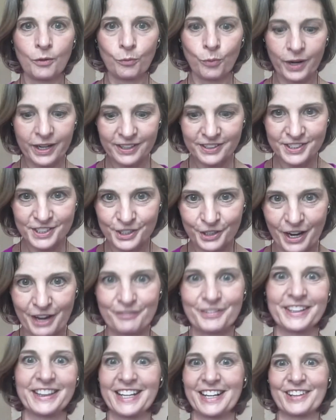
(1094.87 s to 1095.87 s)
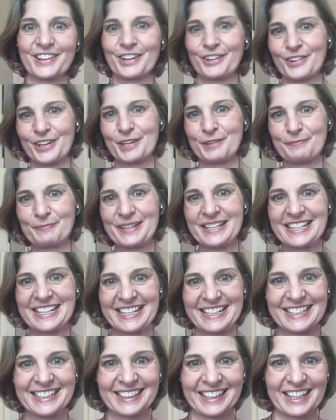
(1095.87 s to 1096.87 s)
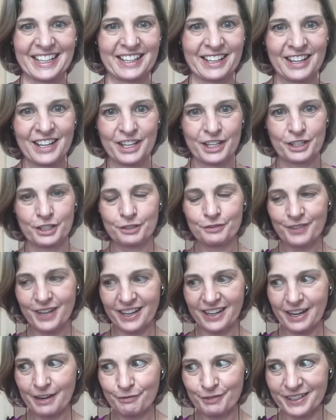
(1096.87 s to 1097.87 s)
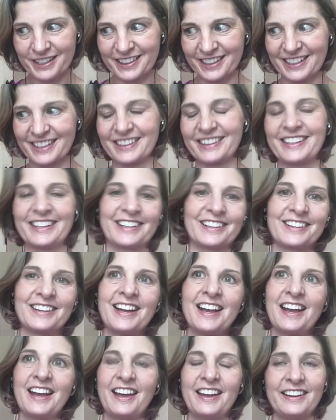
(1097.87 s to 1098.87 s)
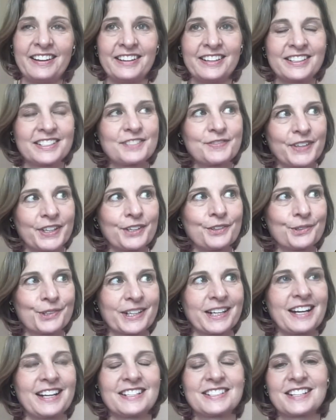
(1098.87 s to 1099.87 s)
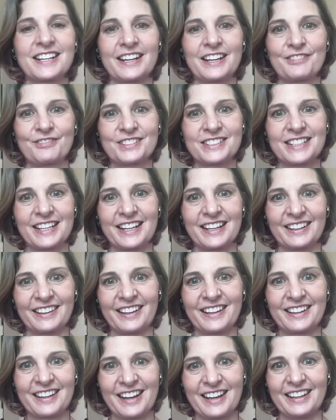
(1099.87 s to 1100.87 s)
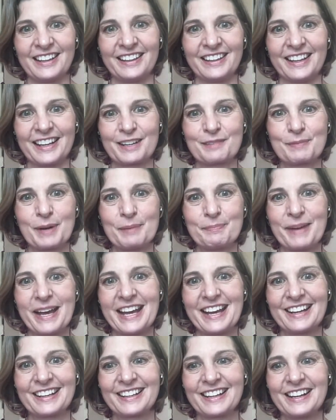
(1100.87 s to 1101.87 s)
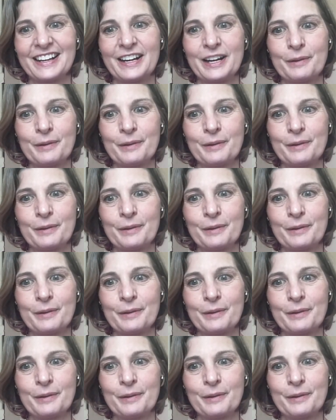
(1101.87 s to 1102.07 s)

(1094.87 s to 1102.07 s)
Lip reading: what else do you have in there? They want to peek in, like, you've got everything in there. And it is very organized, I have to say. I like my bag.